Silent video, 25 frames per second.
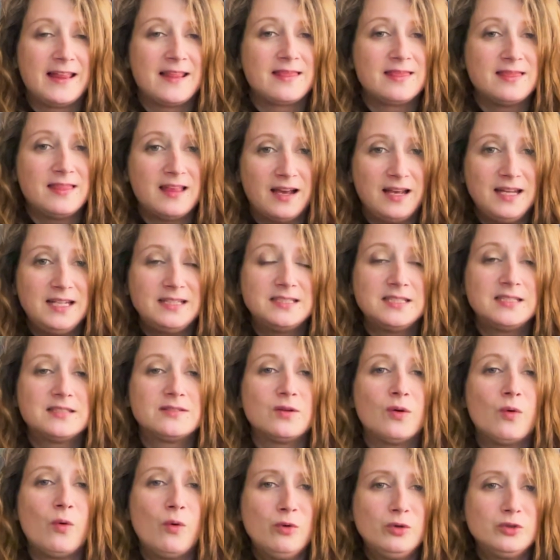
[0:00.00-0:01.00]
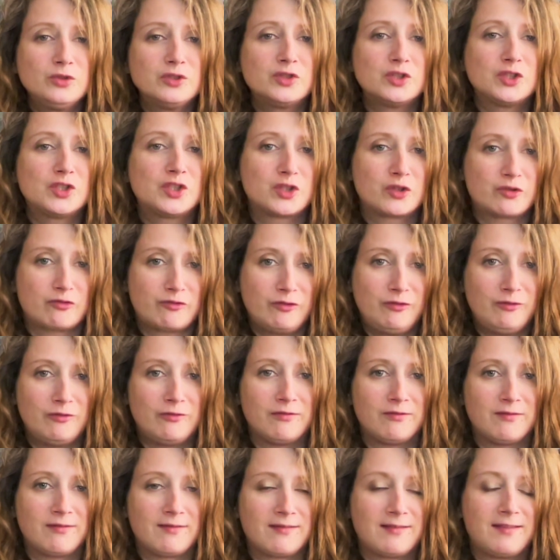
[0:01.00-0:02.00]
Now, it is also true
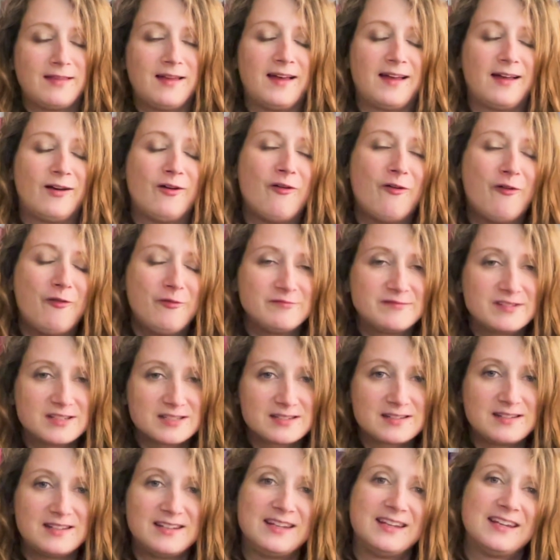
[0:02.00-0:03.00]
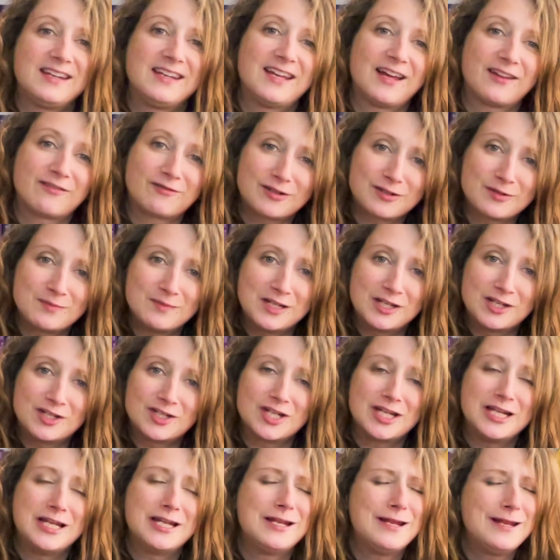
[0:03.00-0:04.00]
that obviously Catherine de'
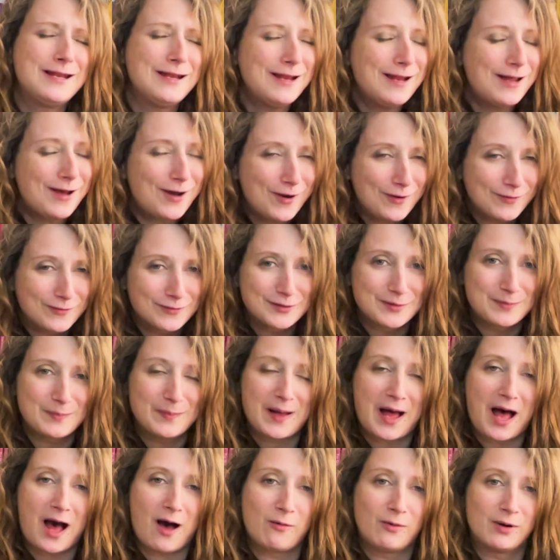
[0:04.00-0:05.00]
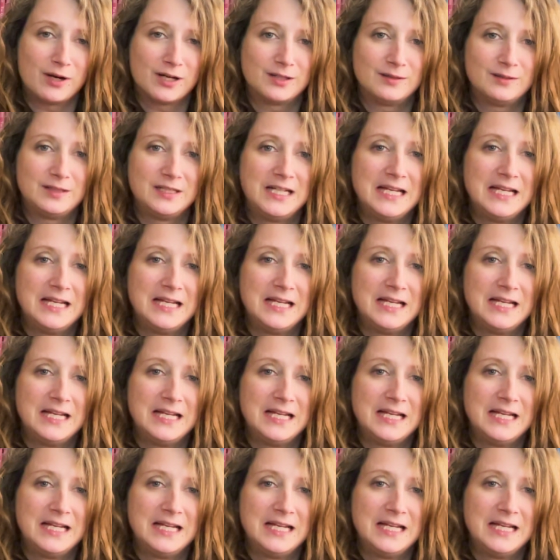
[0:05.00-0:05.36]
Medici loved power.